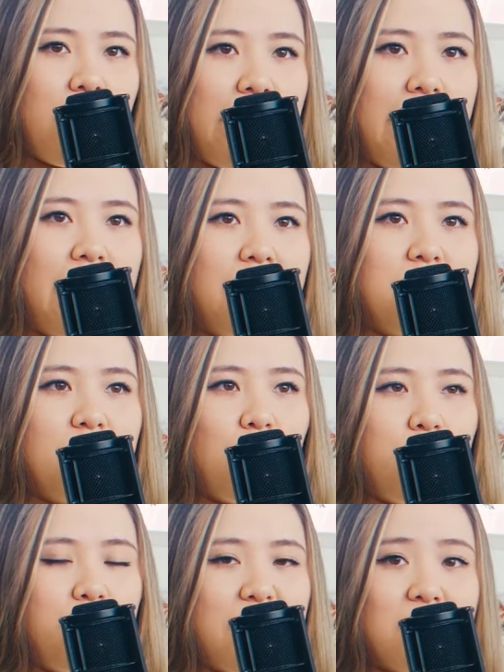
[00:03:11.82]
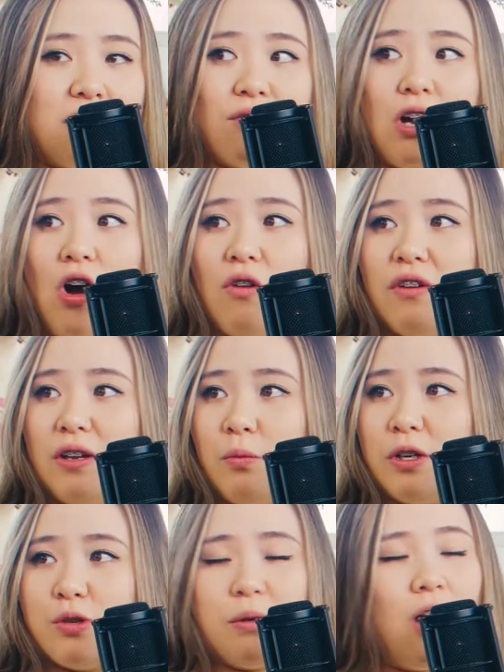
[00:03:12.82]
And because of COVID,
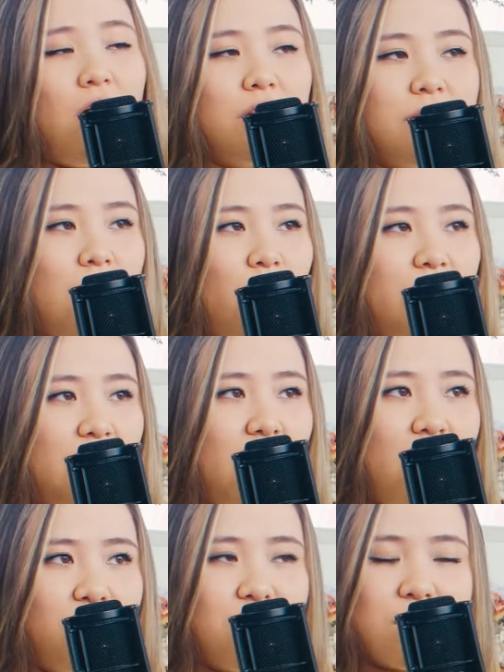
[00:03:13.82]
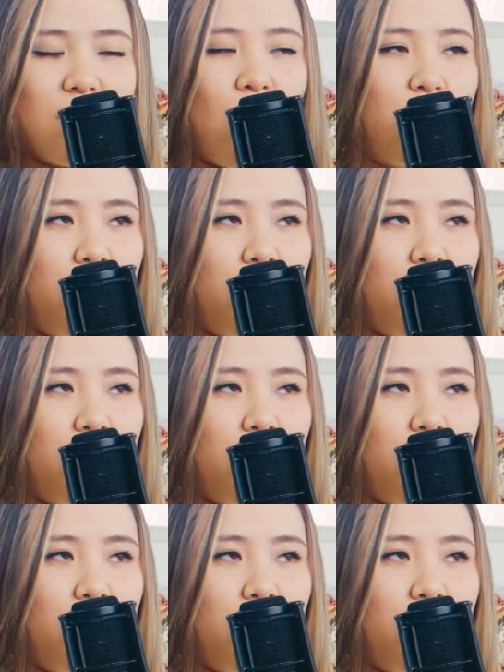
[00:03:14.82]
which we all know and love so